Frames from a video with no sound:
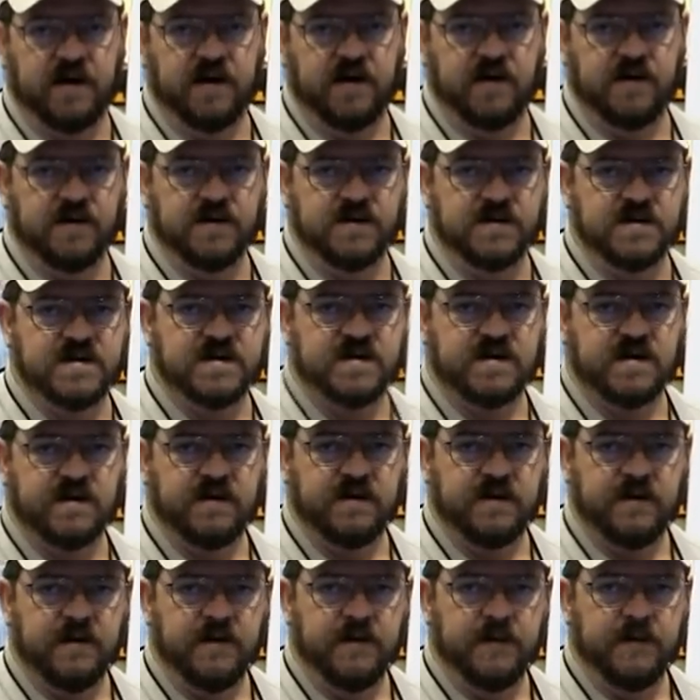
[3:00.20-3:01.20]
used,
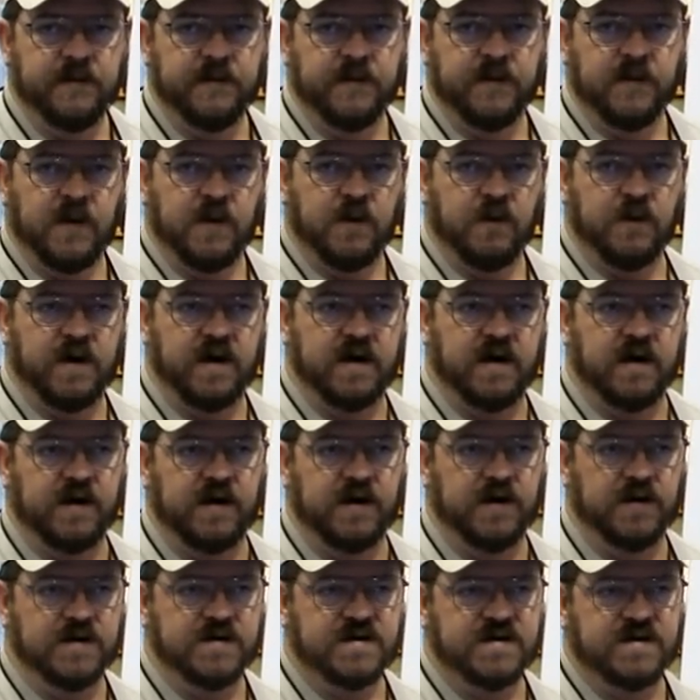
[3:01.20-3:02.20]
we could
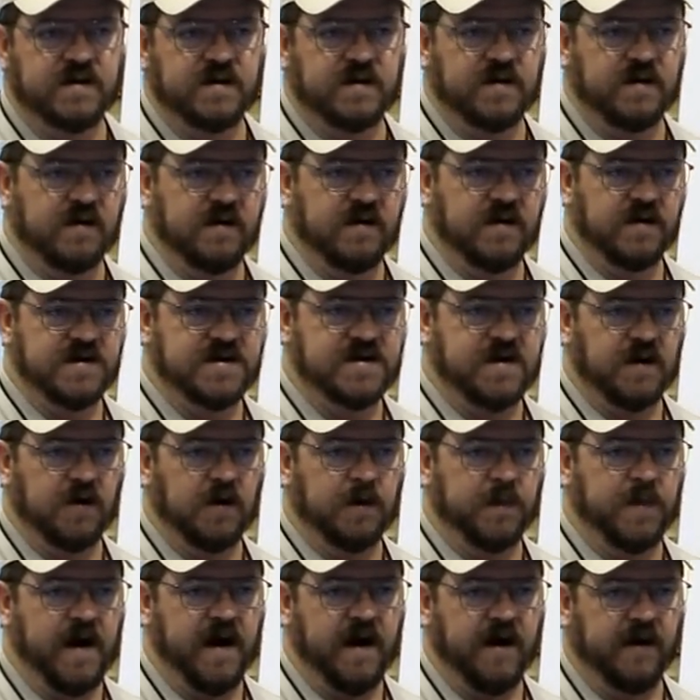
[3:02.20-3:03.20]
use the
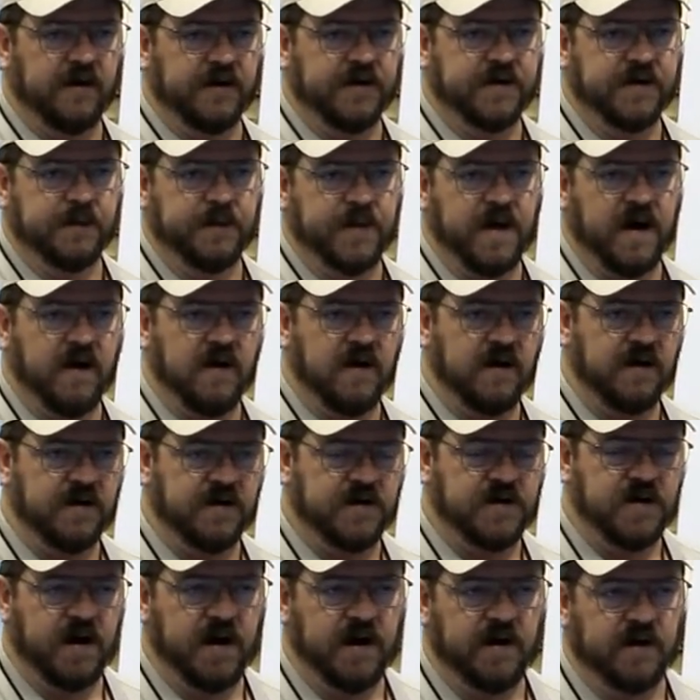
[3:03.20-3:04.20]
solar panel to power
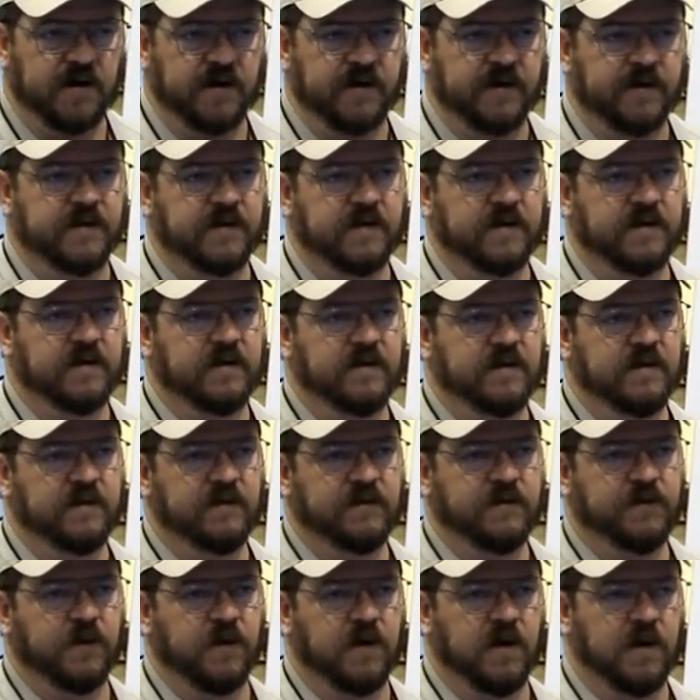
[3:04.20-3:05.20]
the trailer
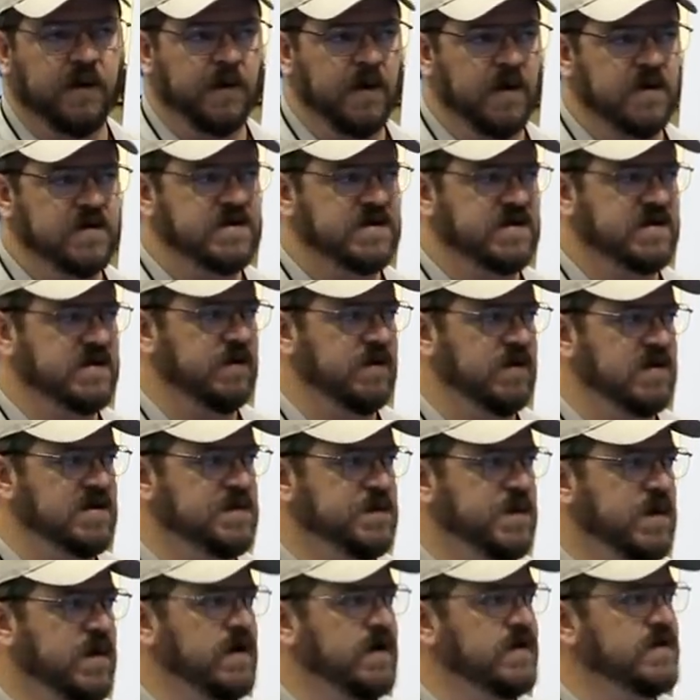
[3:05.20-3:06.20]
for emergency
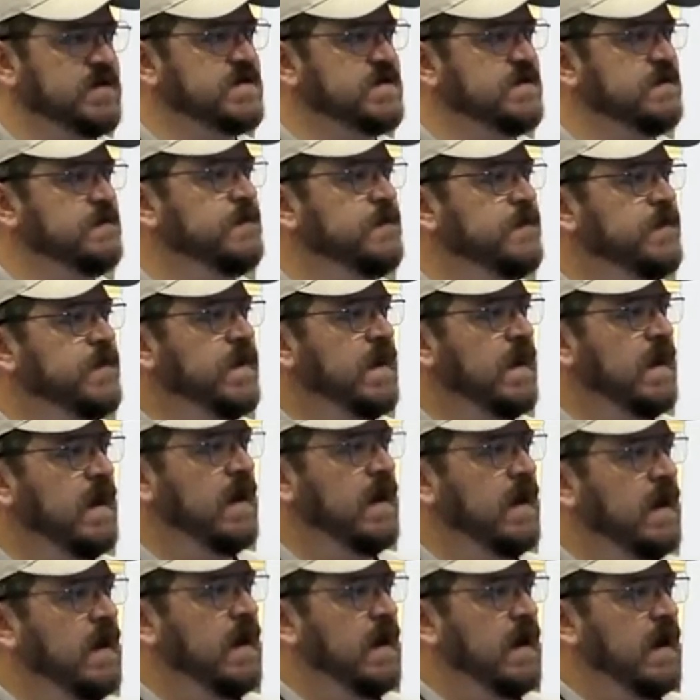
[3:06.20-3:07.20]
response.
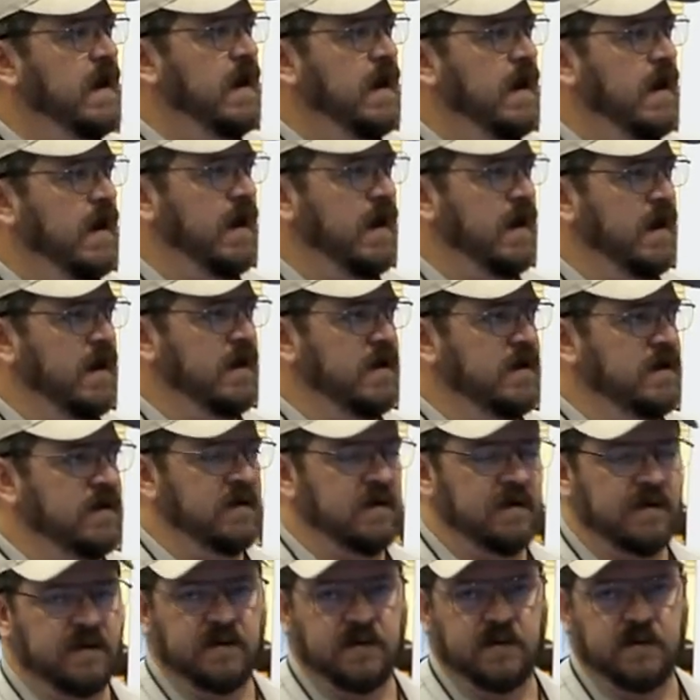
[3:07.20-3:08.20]

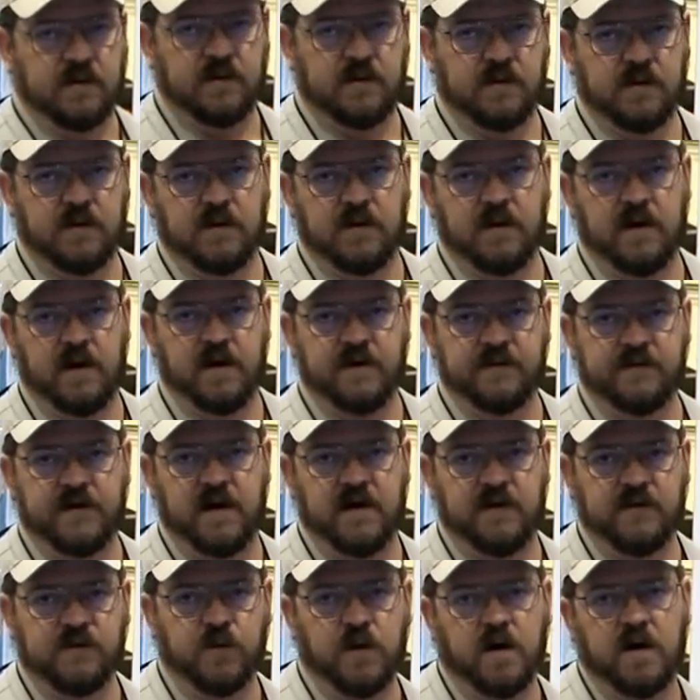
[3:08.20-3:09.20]
And
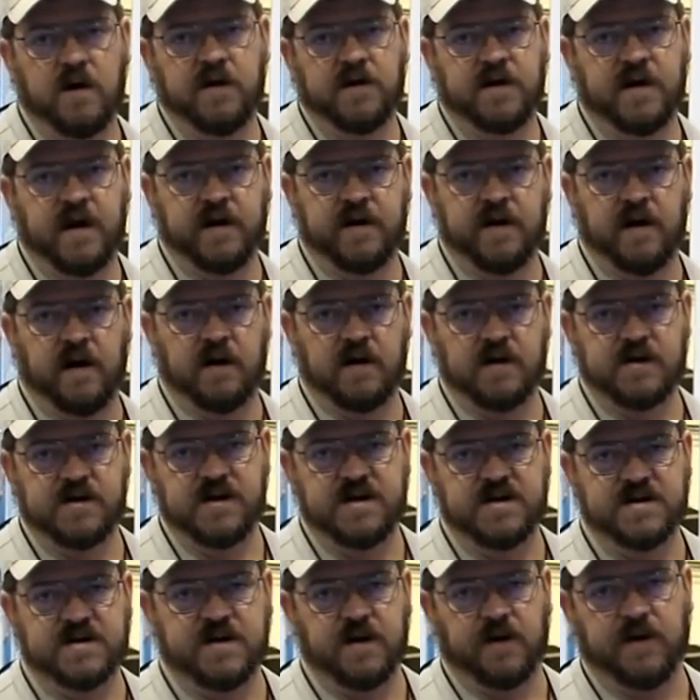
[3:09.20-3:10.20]
Innovative Water
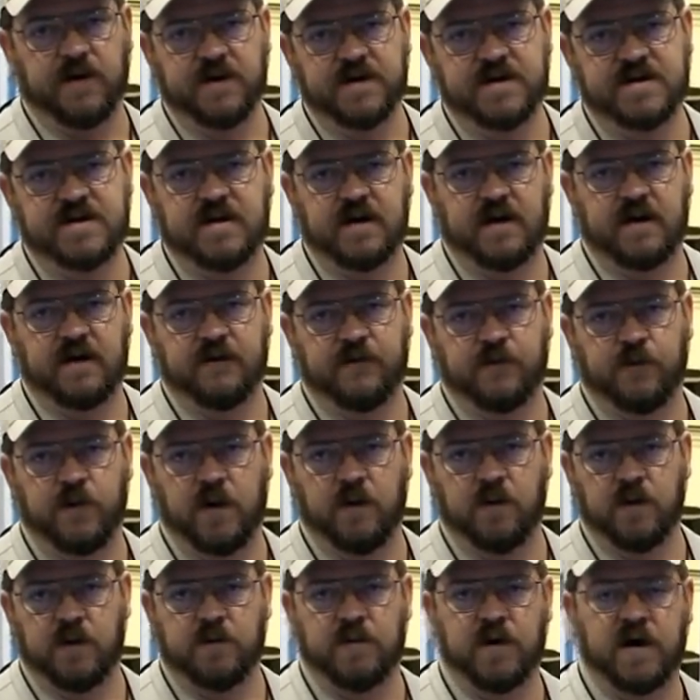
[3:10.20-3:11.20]
Technologies told us that if
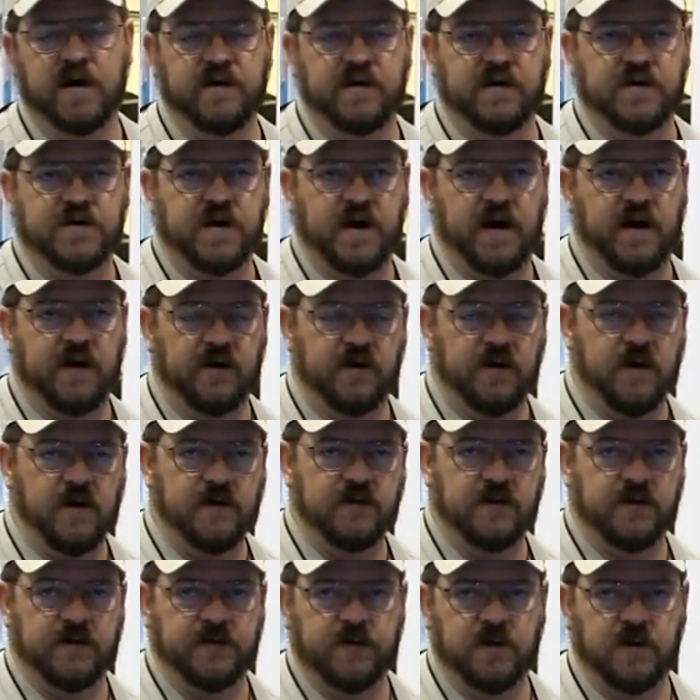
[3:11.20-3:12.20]
we would bring the trailer
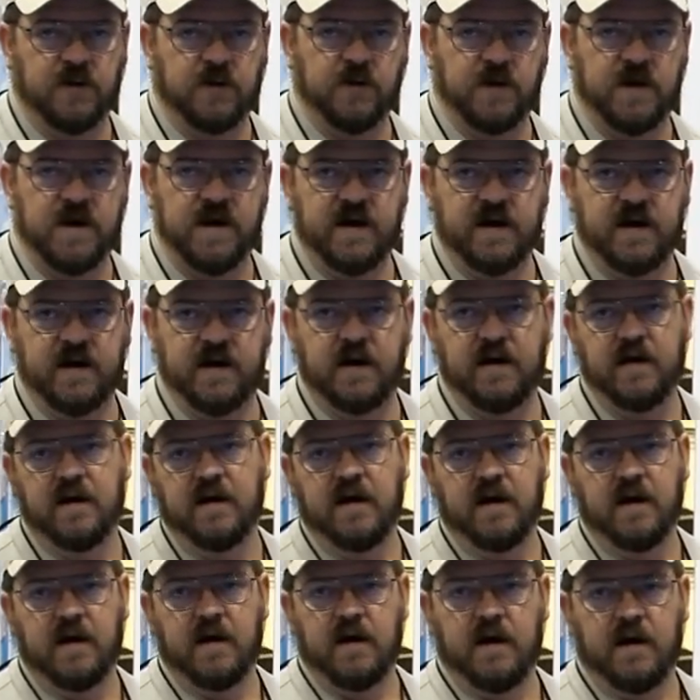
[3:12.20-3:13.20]
over for a week,
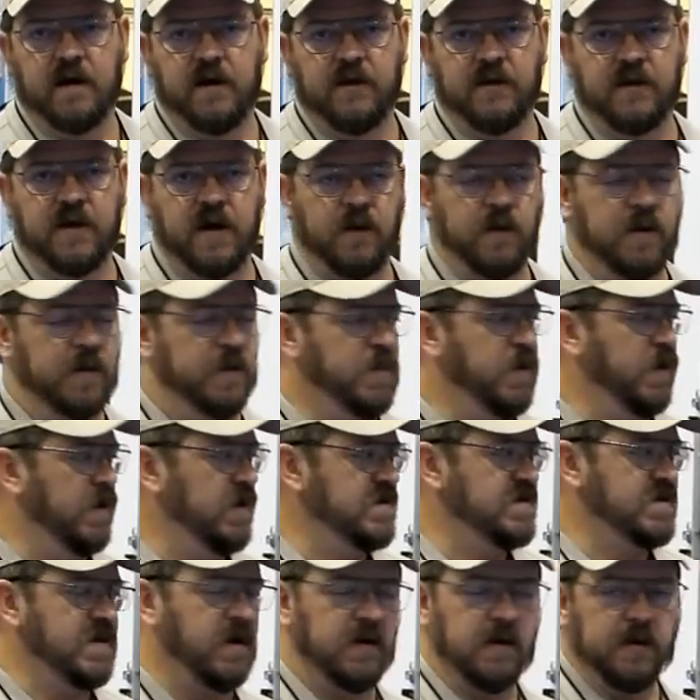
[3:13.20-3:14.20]
they would put
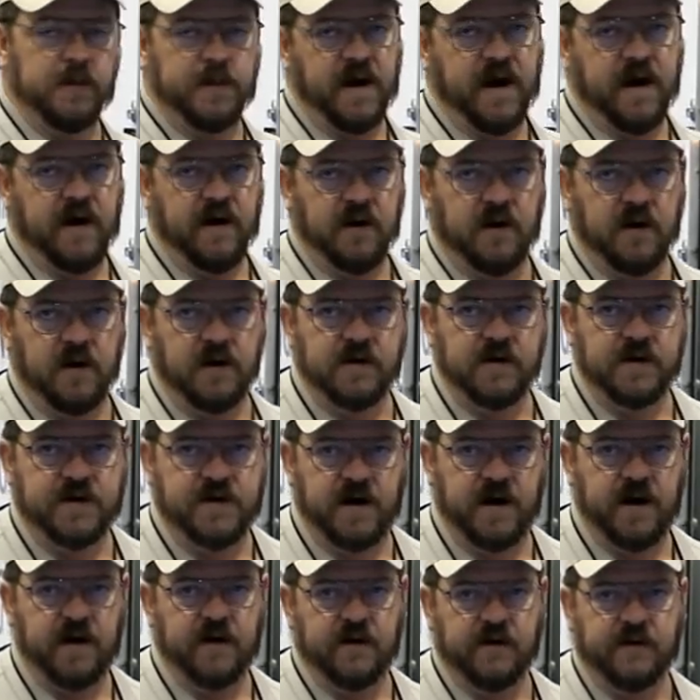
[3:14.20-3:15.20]
a solar panel on the
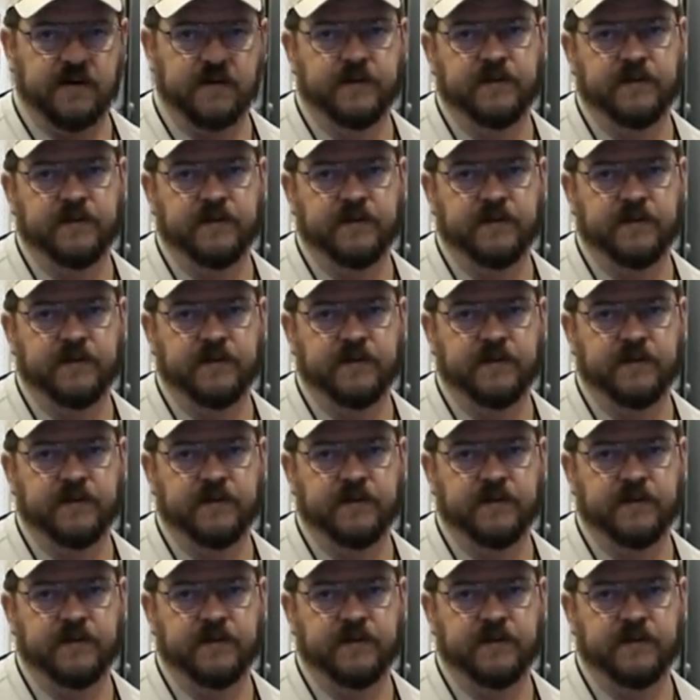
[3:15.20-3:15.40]
trailer.